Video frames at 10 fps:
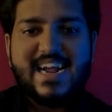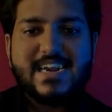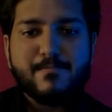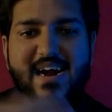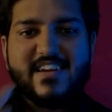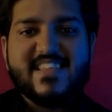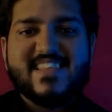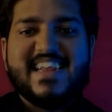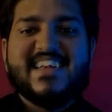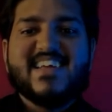that part
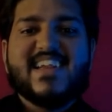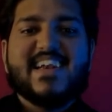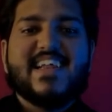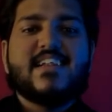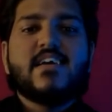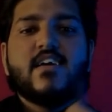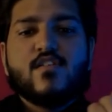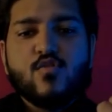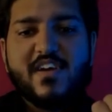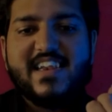is integrated.
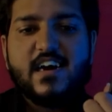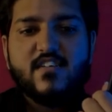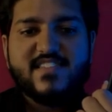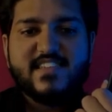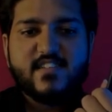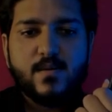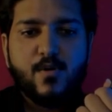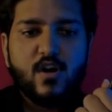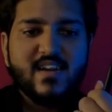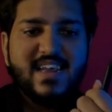So in our gesture
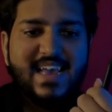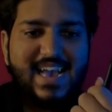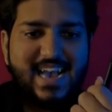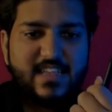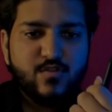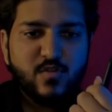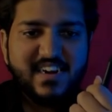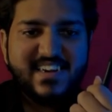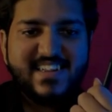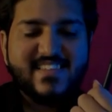bot, as you
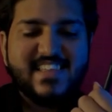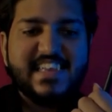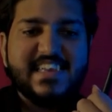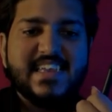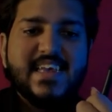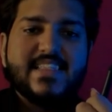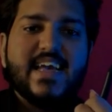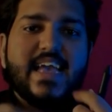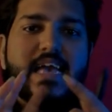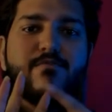can see,
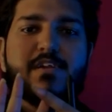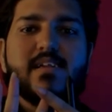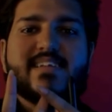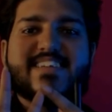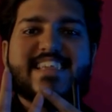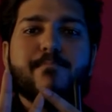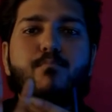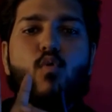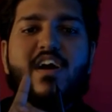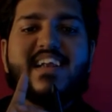that every
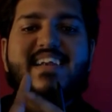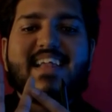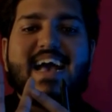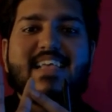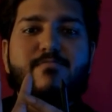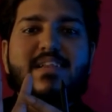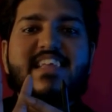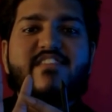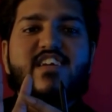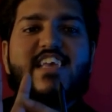tip point has been
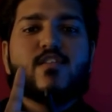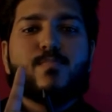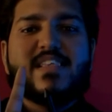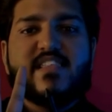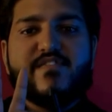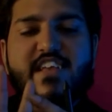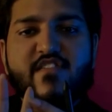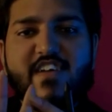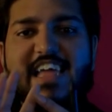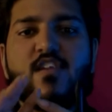given a specific
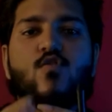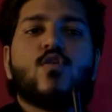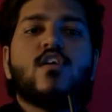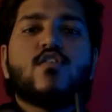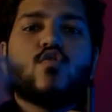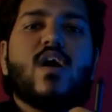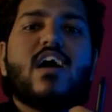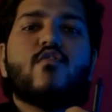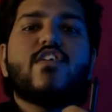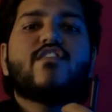value. So
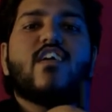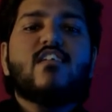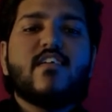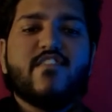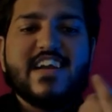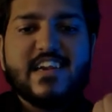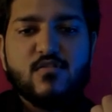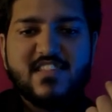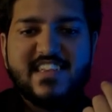how we find out